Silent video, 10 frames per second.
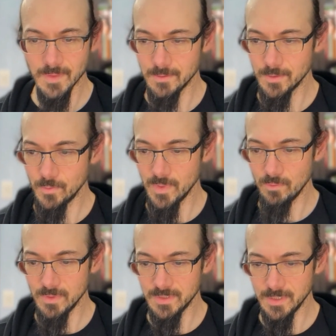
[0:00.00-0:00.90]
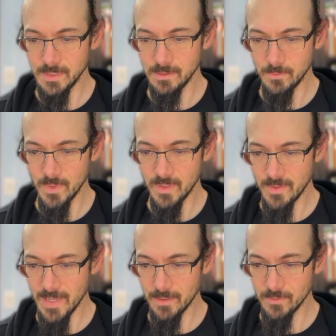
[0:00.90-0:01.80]
So we will see where
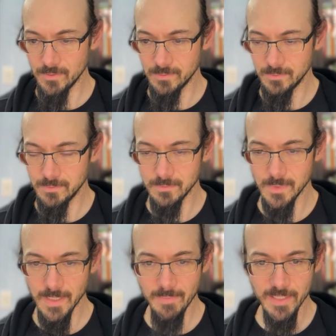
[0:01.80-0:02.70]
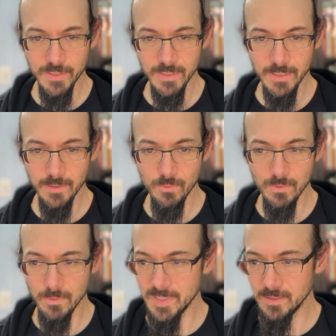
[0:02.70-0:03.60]
that goes. I imagine it
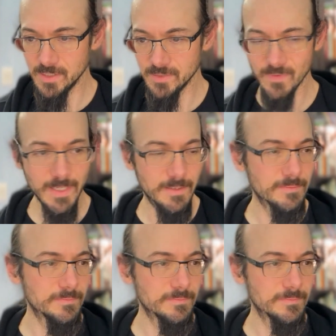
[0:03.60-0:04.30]
will be just fine.